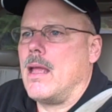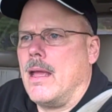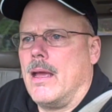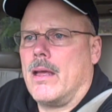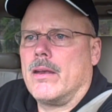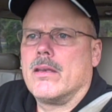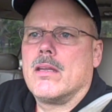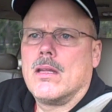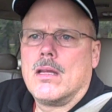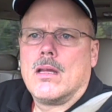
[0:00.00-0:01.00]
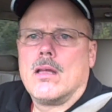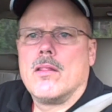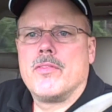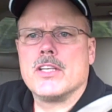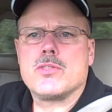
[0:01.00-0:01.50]
And
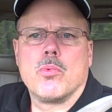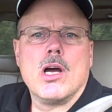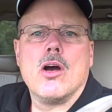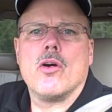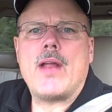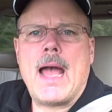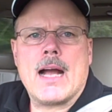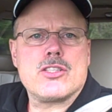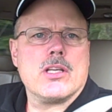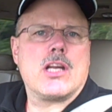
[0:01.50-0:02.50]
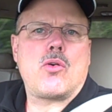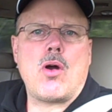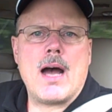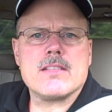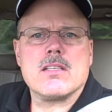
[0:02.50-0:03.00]
this road actually
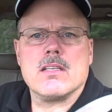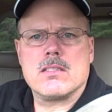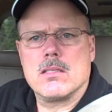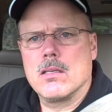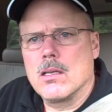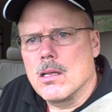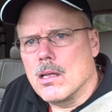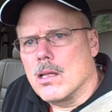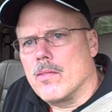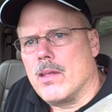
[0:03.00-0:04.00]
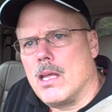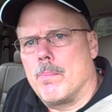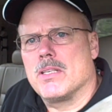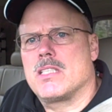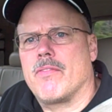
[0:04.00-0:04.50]
crosses
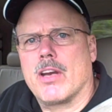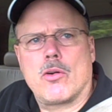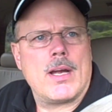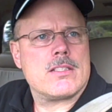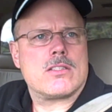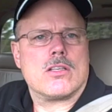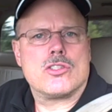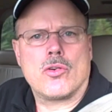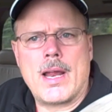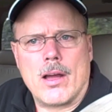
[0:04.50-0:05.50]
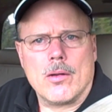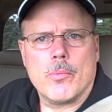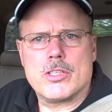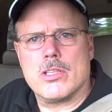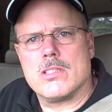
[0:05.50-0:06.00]
the Pacific Crest Trail,
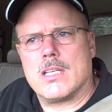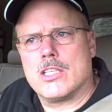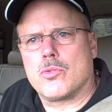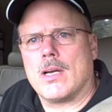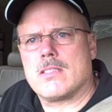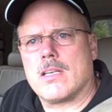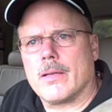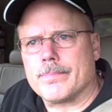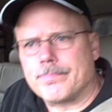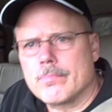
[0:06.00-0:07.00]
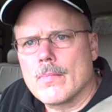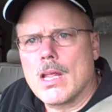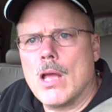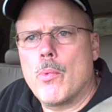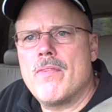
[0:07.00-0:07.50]
which is interesting.
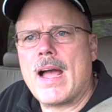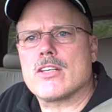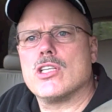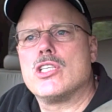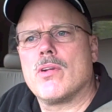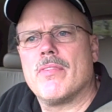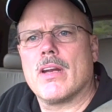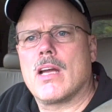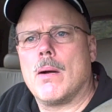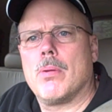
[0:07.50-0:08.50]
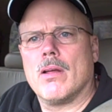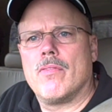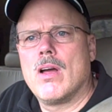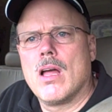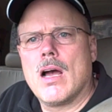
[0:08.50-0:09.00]
And we've actually driven a couple
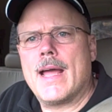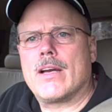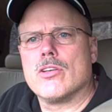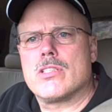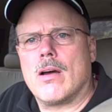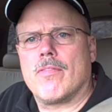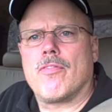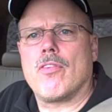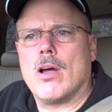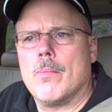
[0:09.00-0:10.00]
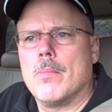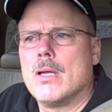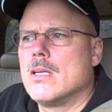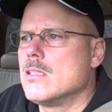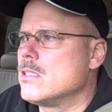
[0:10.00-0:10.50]
of hikers up from
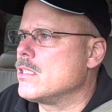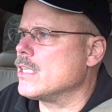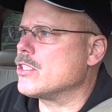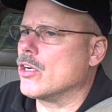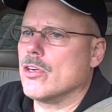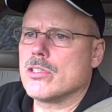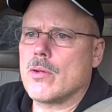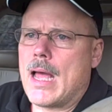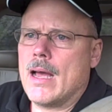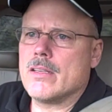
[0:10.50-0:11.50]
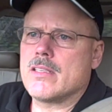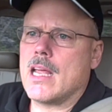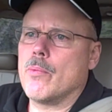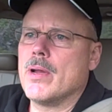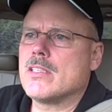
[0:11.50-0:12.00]
Sisters as
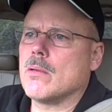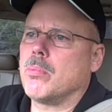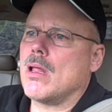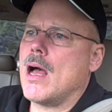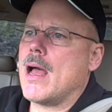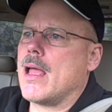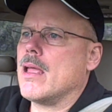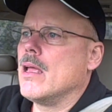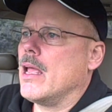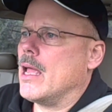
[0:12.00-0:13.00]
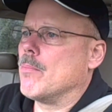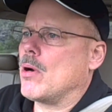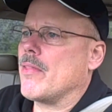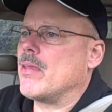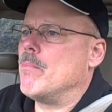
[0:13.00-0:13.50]
a resupply and
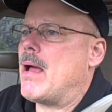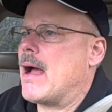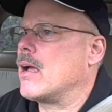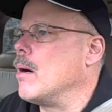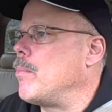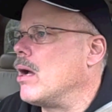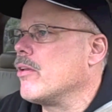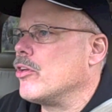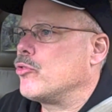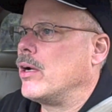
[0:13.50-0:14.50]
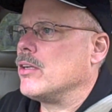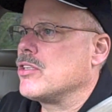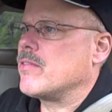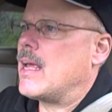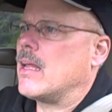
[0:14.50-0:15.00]
brought them back up onto the trail
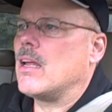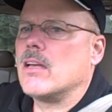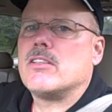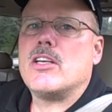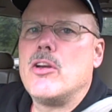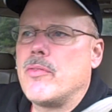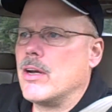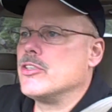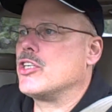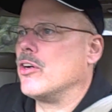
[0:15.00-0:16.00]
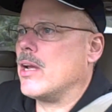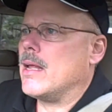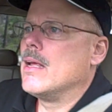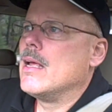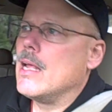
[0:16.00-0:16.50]
so they can continue their
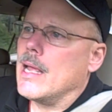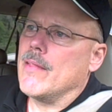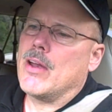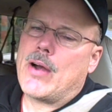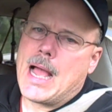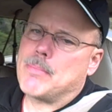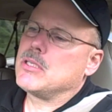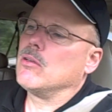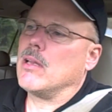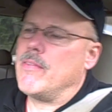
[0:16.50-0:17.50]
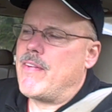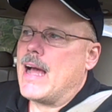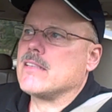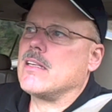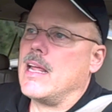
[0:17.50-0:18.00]
journey. And they're absolutely
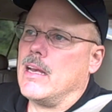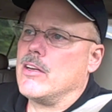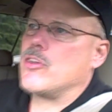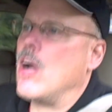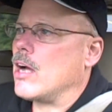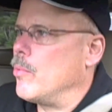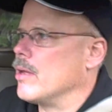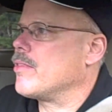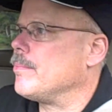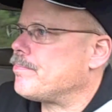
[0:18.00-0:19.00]
fascinating to talk with.